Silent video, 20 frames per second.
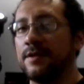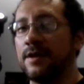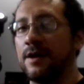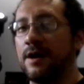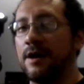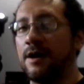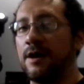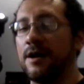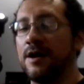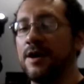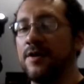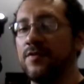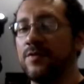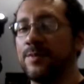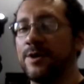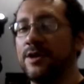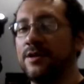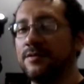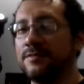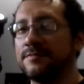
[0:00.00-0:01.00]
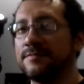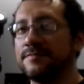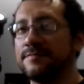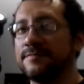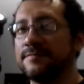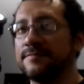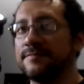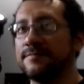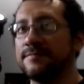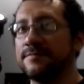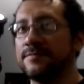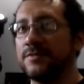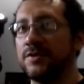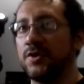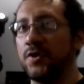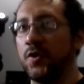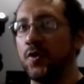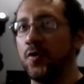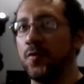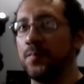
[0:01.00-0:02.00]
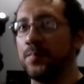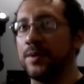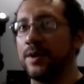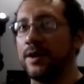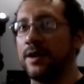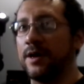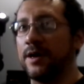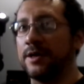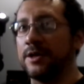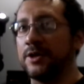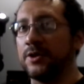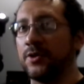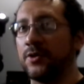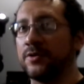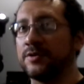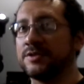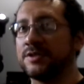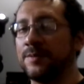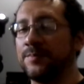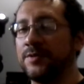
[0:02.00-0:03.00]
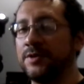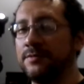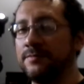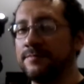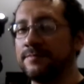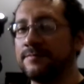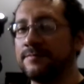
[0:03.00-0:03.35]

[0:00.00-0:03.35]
Alright, everybody. Hope you learned something.